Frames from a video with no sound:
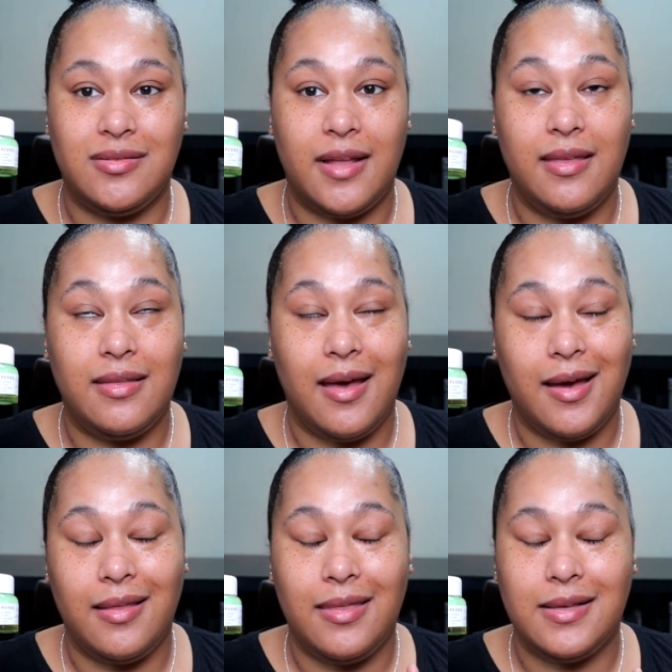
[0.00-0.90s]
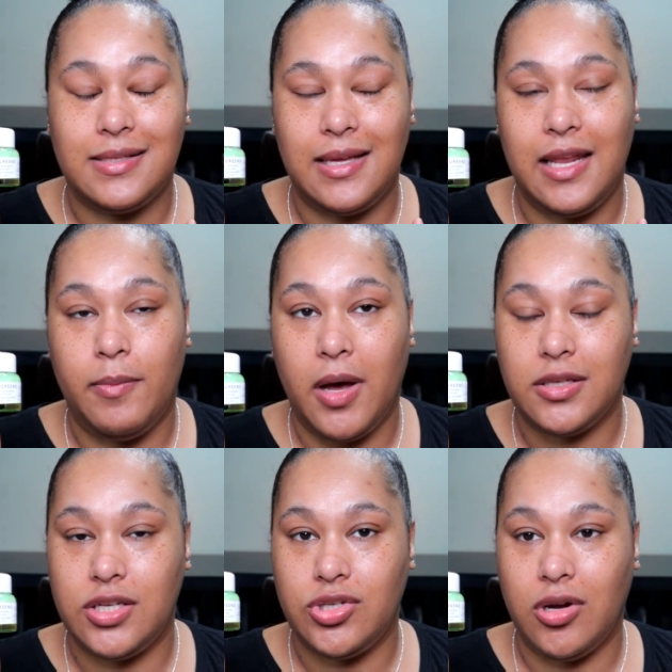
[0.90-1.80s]
And I think that I got this in a
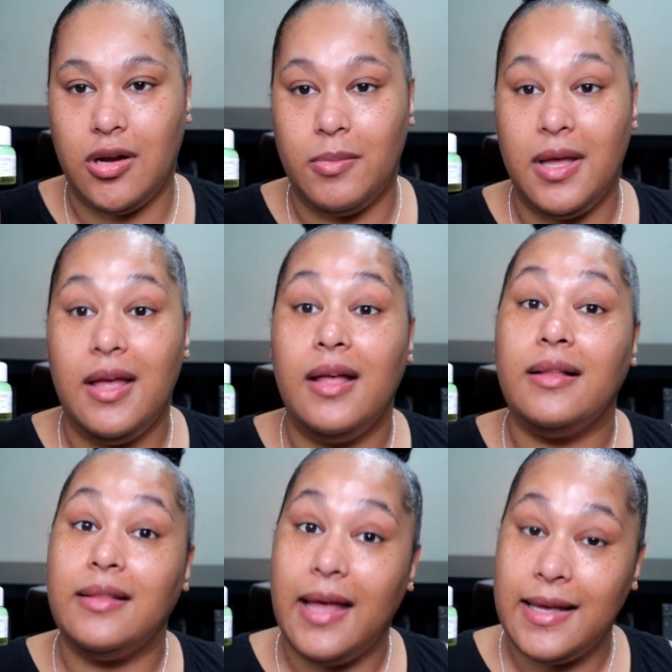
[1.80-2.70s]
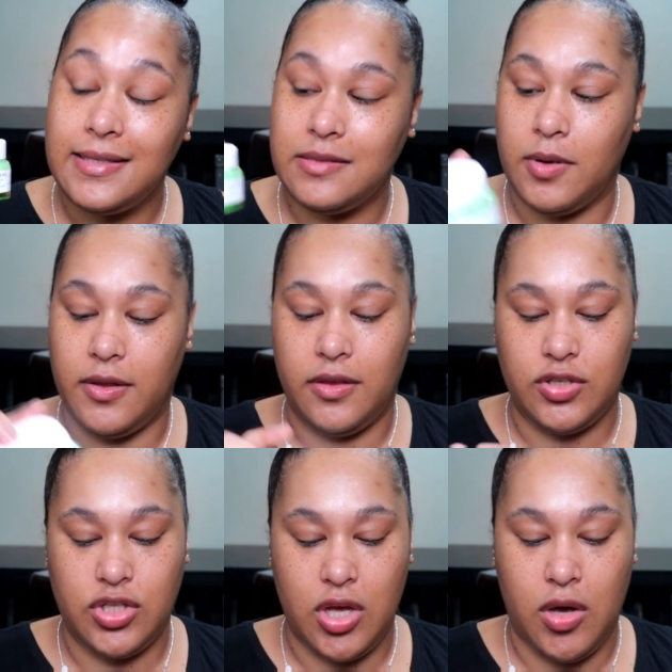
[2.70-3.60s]
BoxyCharm last month.
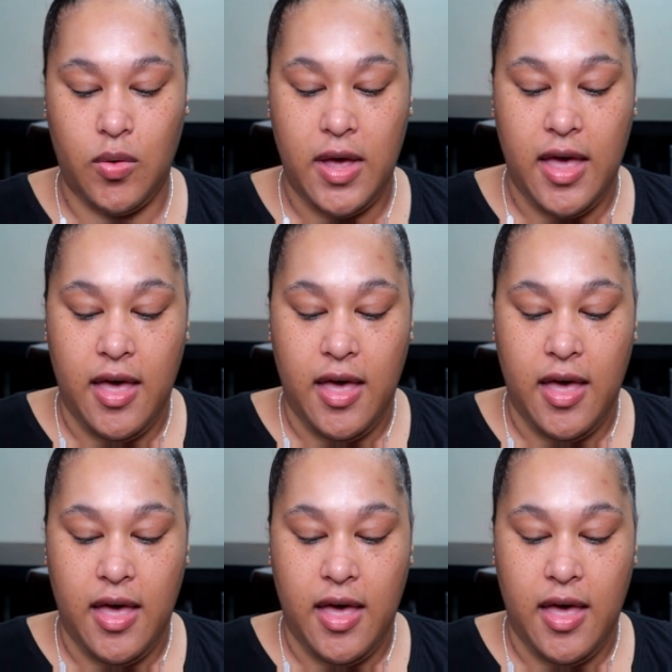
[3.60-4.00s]
So